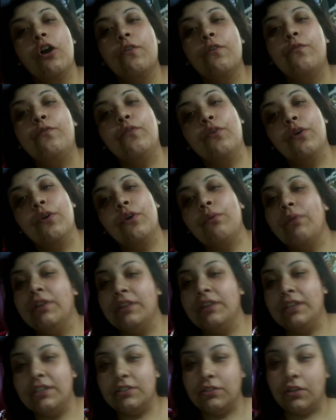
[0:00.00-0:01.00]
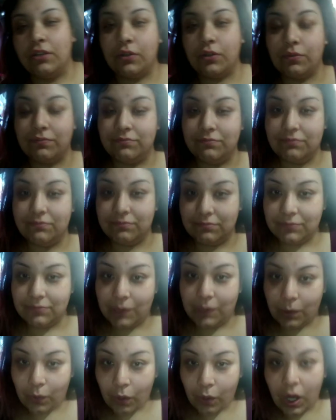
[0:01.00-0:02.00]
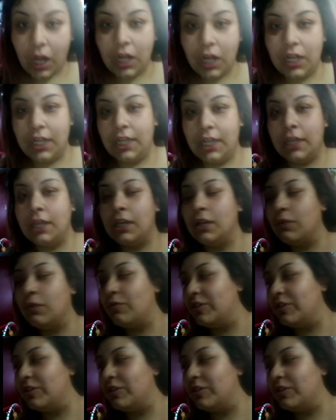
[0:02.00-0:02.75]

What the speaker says: for when they start crawling,